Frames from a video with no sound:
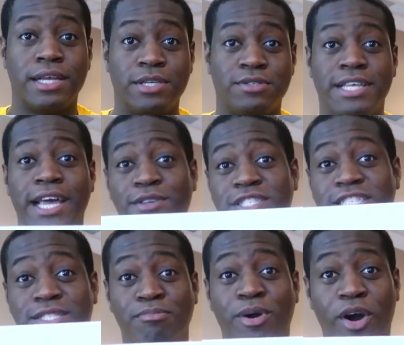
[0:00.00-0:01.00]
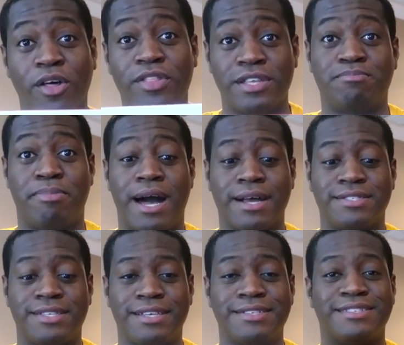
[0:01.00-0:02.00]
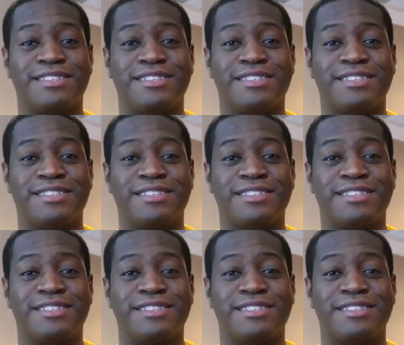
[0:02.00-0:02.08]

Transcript: You see how small this box is?